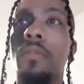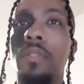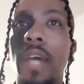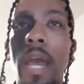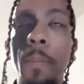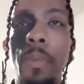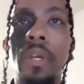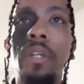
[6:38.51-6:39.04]

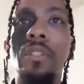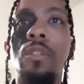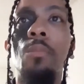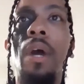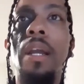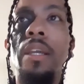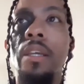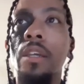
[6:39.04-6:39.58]
tapping into
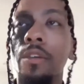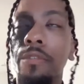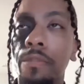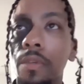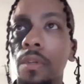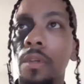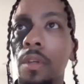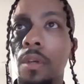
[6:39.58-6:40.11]
my
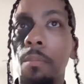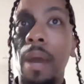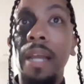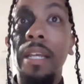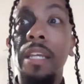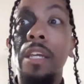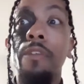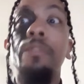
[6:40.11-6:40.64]
gift,
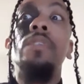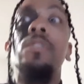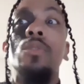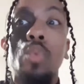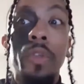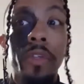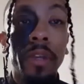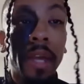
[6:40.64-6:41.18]
my
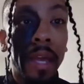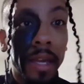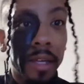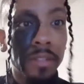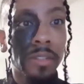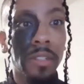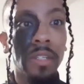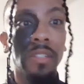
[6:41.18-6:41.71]
gifts with an S,